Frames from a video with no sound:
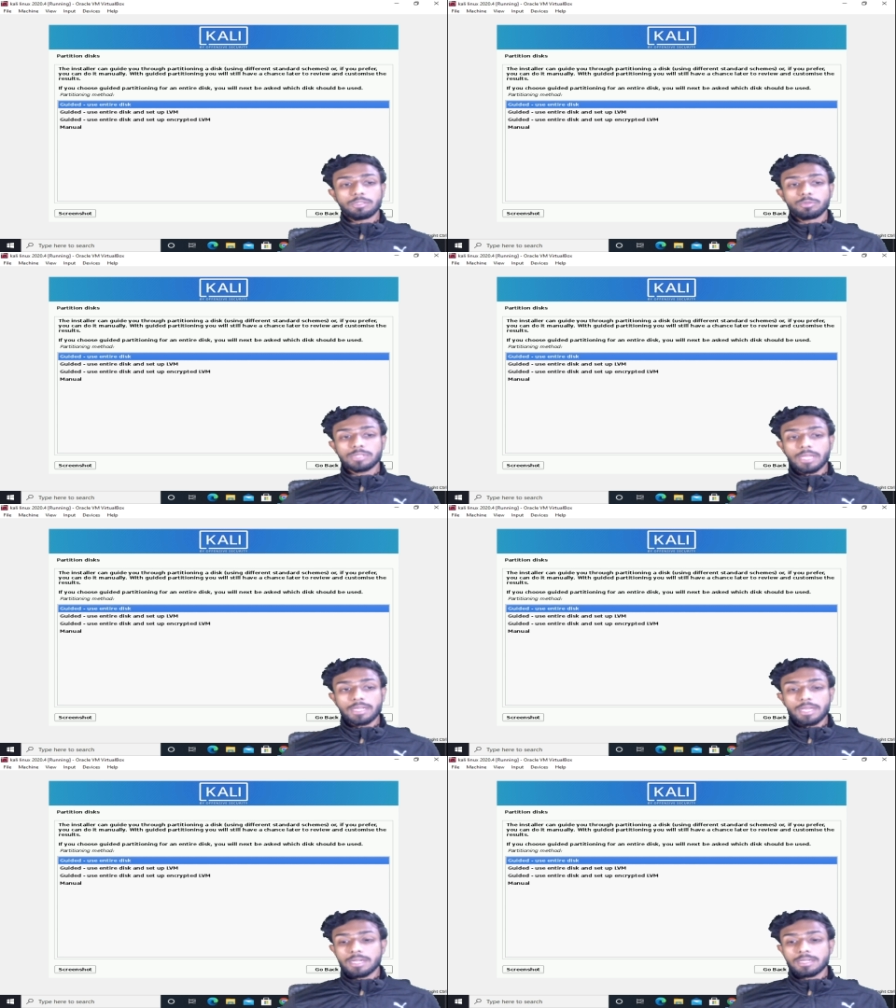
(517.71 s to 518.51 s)
use
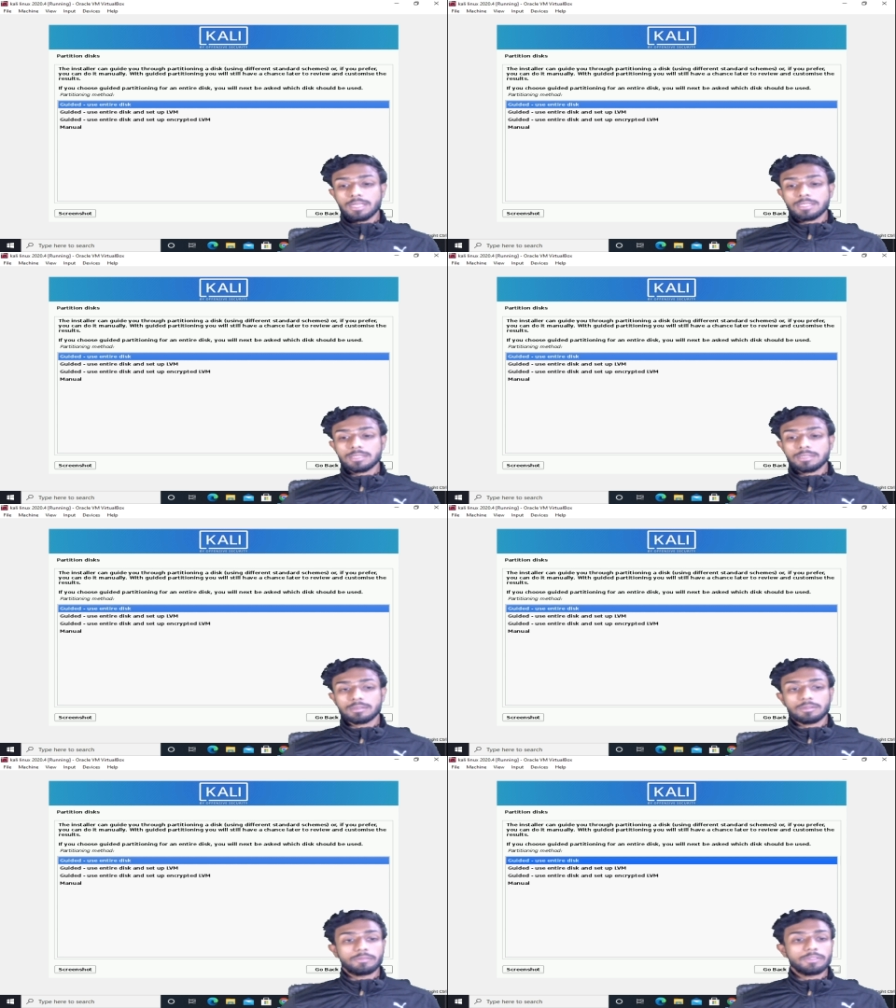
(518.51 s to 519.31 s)
entire desk
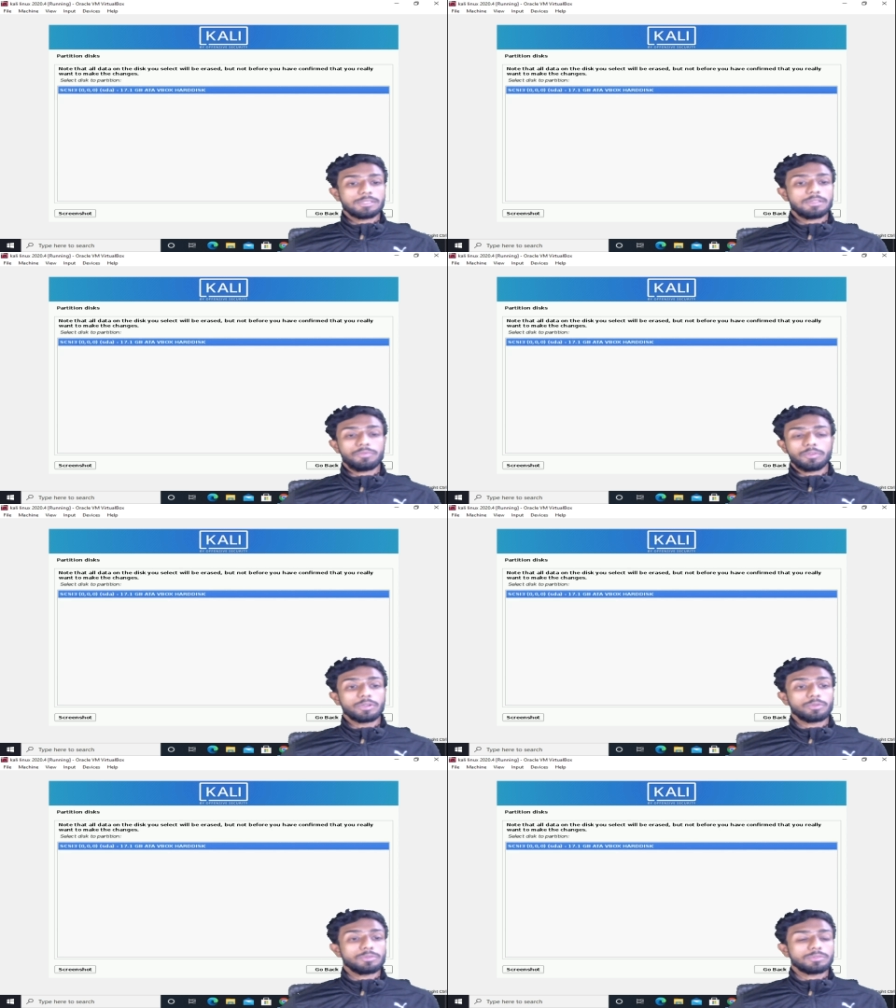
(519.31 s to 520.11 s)
obviously we
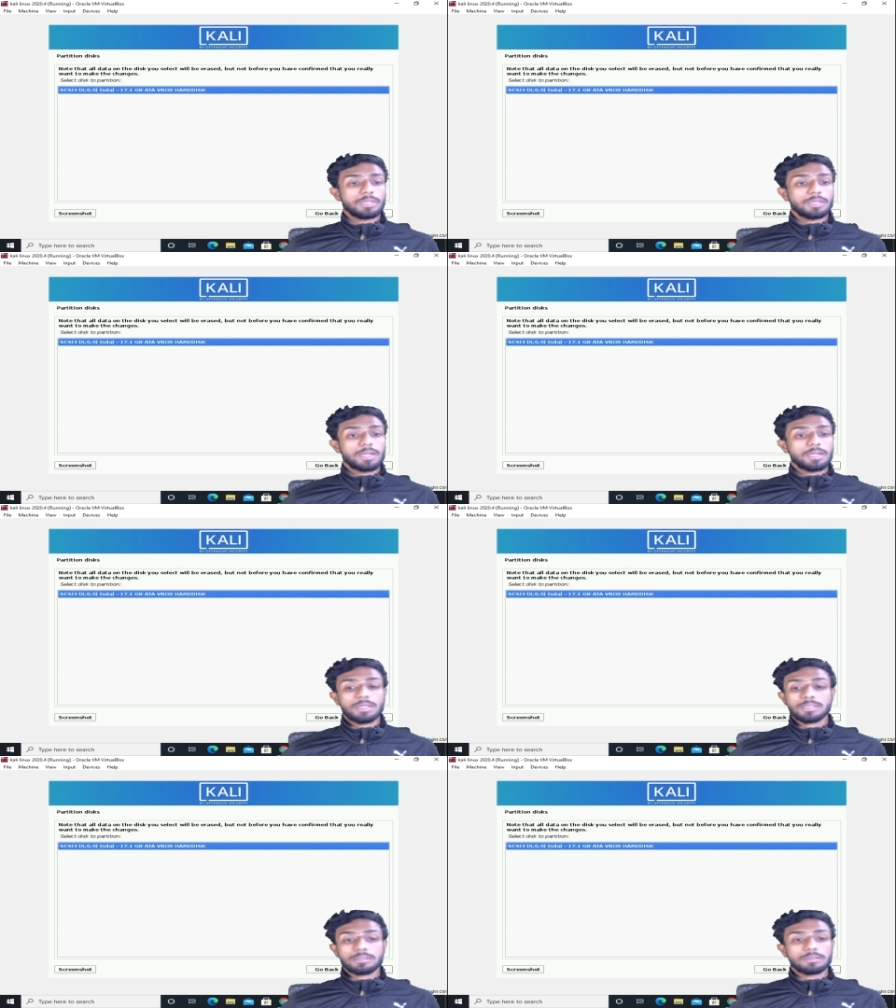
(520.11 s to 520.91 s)
want to use entire
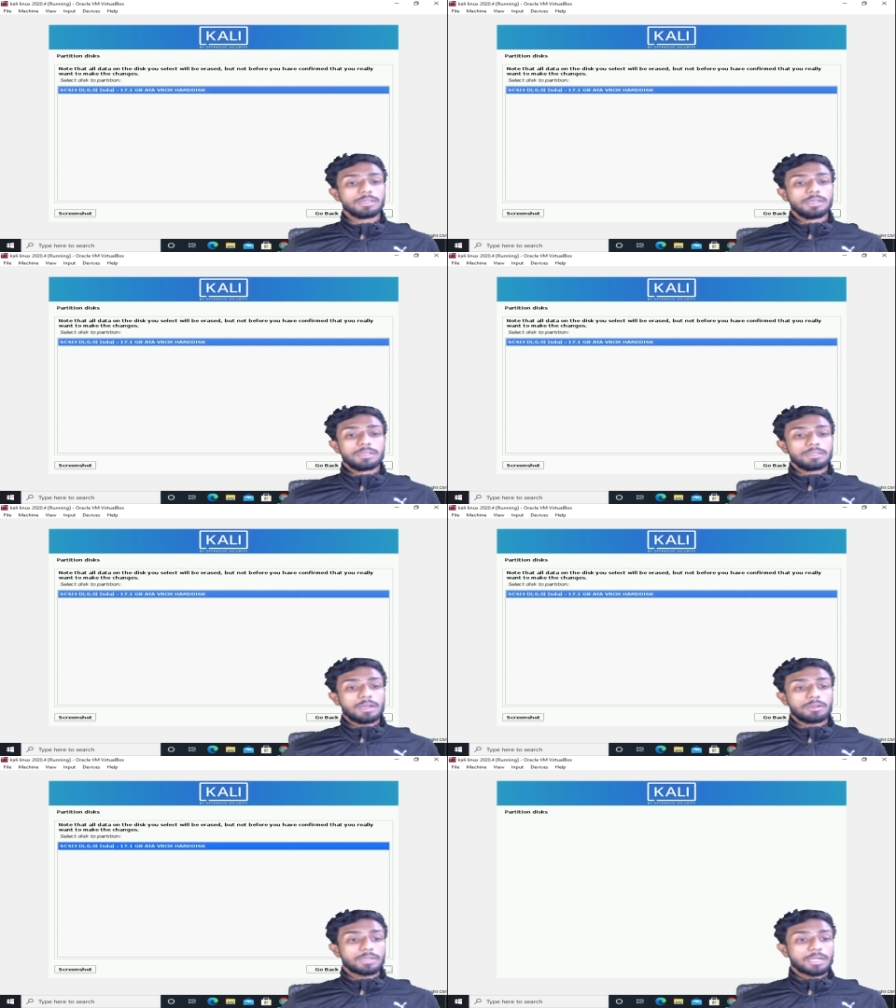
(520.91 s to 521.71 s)
desk
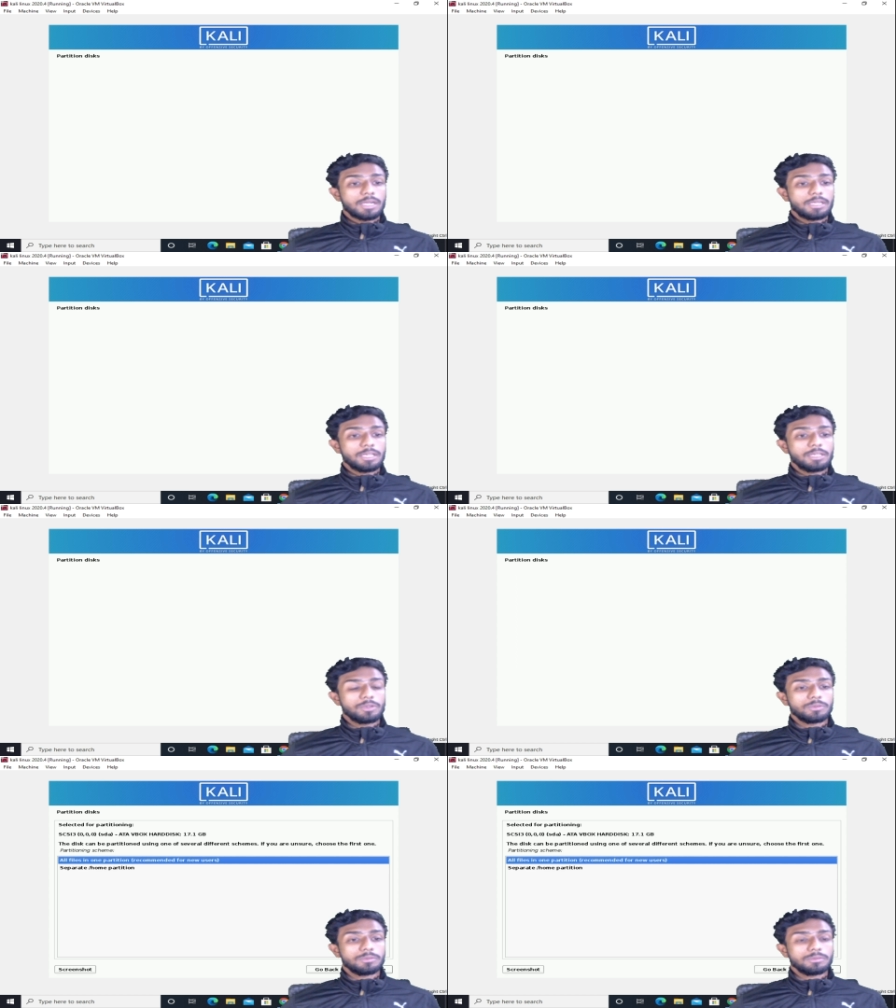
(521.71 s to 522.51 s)
now
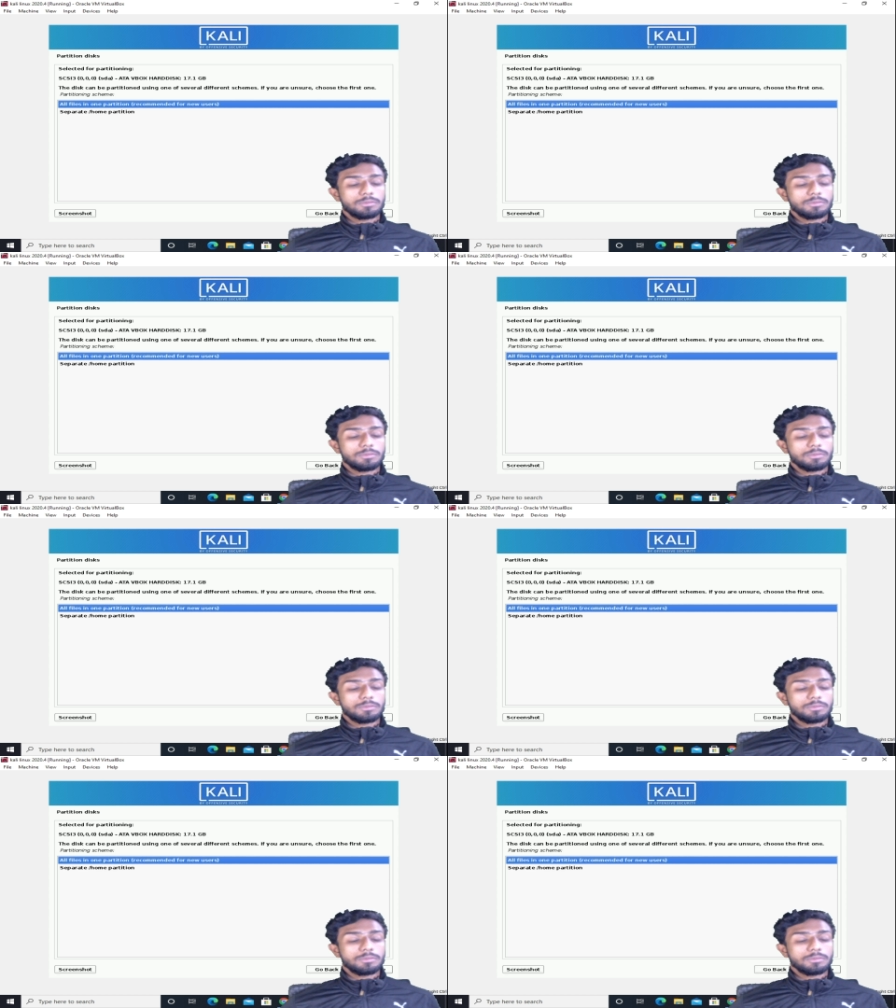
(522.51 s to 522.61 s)
continue